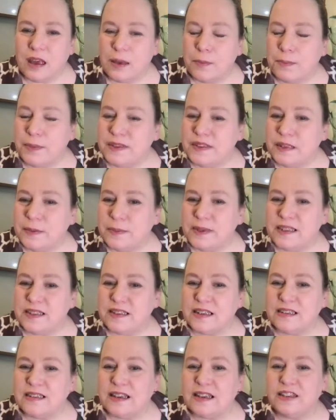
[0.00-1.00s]
Busy Bee
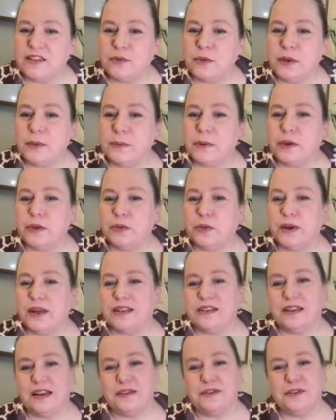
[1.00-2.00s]
says I swing both
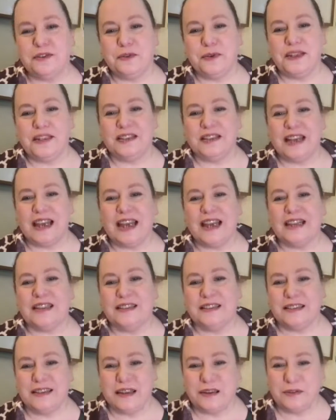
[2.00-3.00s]
ways, love sweets and
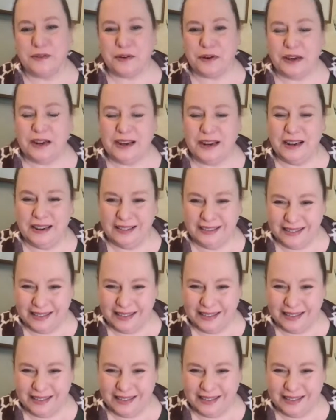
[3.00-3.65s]
savory.